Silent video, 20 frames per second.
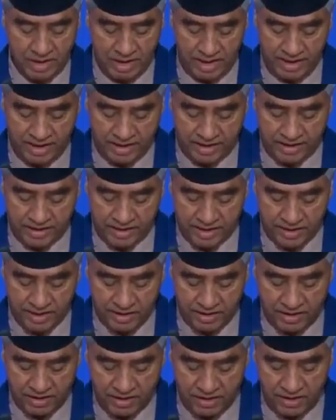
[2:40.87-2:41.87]
and
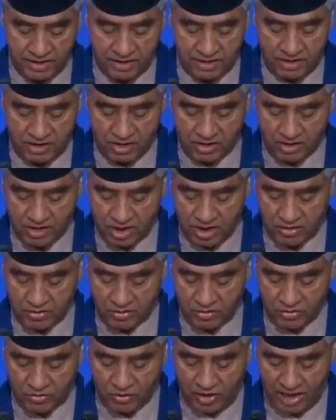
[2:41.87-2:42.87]
accord
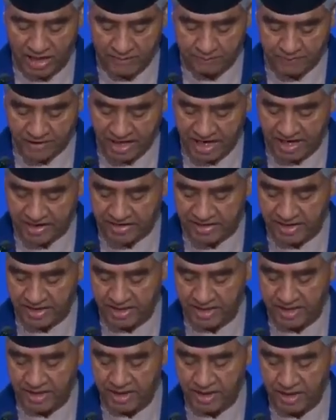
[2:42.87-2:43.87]
to high
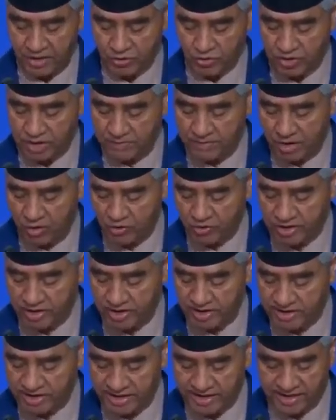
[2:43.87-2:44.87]
priority to the
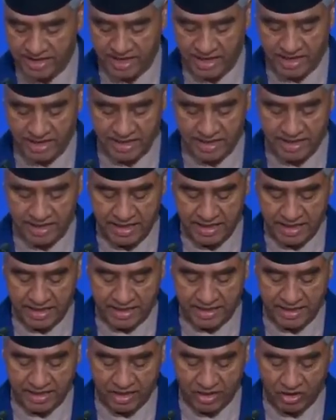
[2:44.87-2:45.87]
mountain agenda
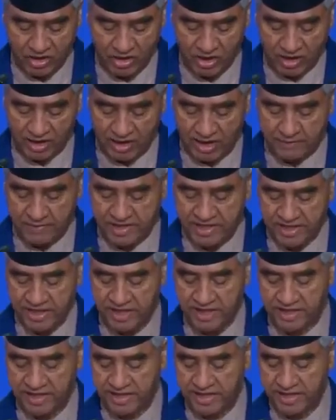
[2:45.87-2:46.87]
in all
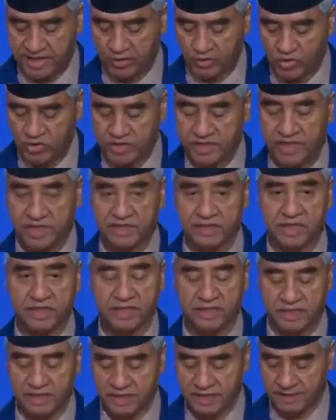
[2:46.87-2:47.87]
climate-related
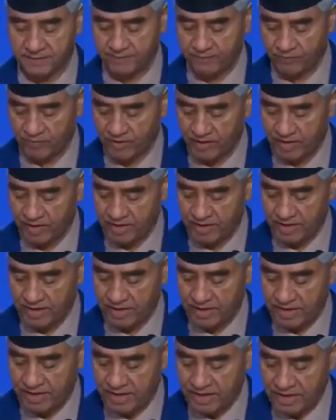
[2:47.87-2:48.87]
negotiations.
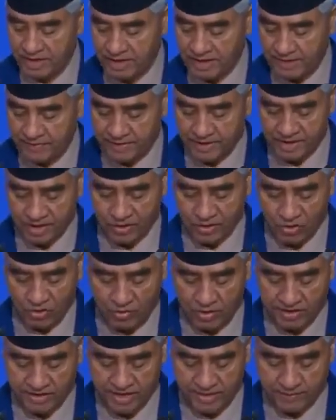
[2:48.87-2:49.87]
Keeping the
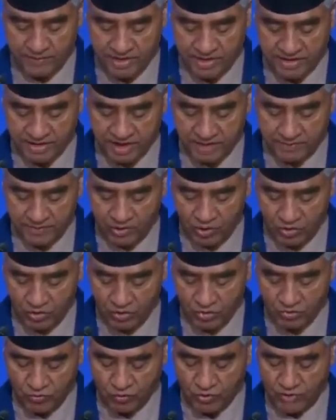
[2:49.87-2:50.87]
global temperature
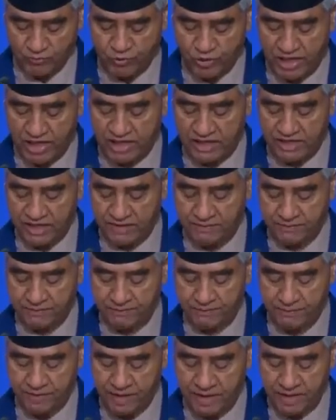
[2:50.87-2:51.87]
below
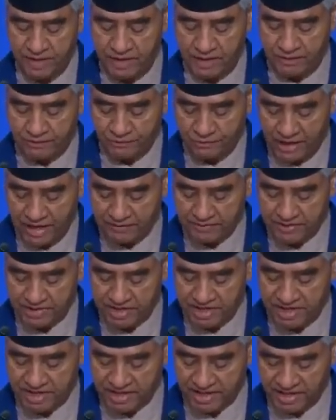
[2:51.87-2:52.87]
1.5
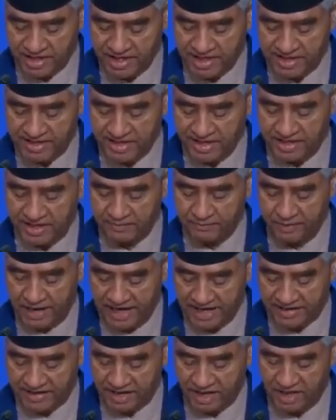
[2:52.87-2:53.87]
centigrade is
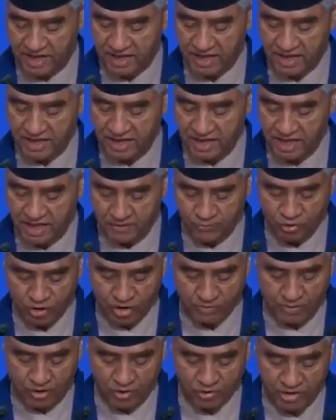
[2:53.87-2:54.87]
vital
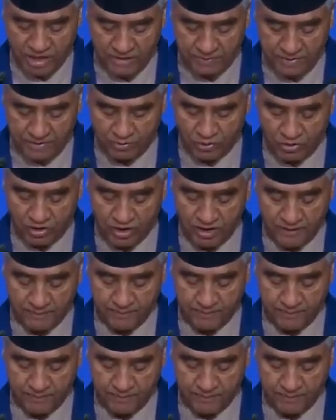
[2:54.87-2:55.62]
for mountain people.